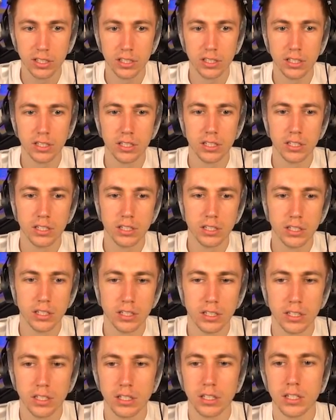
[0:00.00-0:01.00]

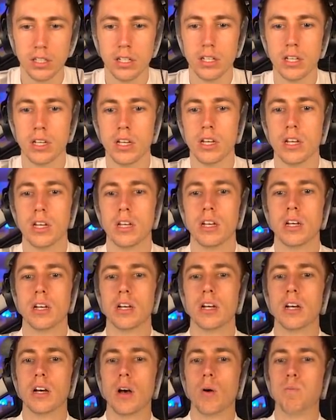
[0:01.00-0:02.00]

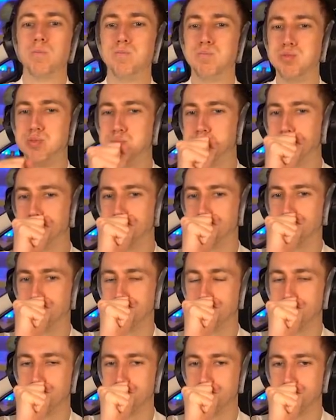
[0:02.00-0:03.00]

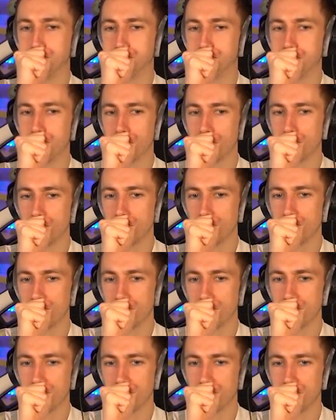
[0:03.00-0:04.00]

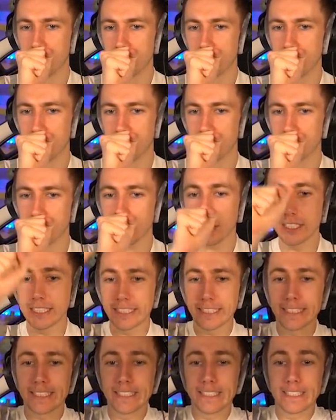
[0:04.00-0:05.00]

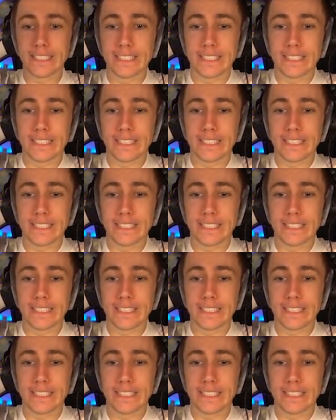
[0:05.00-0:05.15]
Nobody speaks.